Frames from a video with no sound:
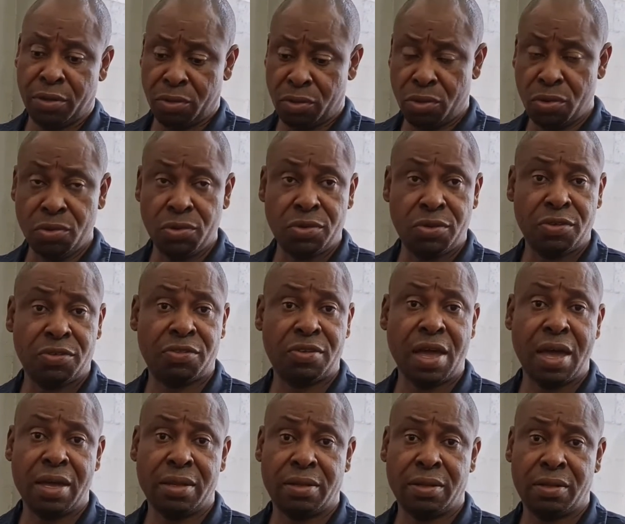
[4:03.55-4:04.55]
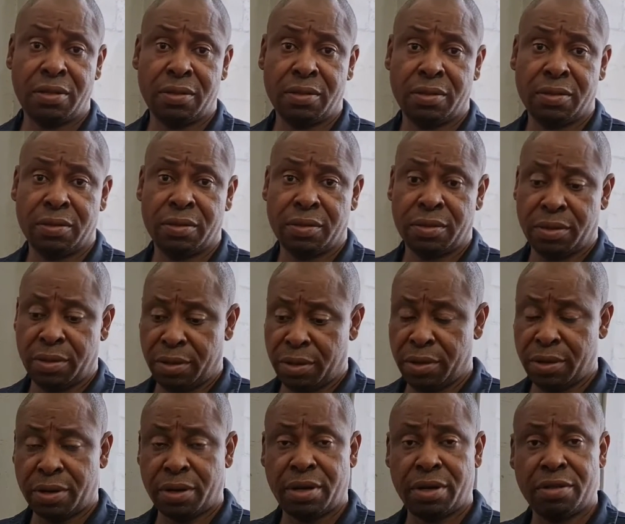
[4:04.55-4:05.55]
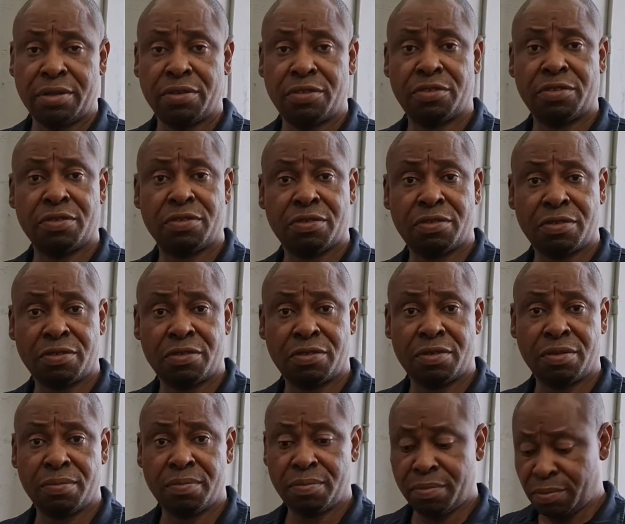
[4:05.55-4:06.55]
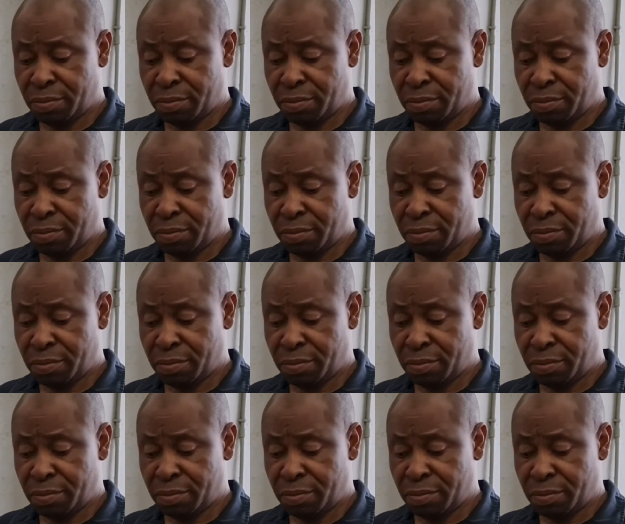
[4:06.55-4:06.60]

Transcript: duty cycle air conditioning system,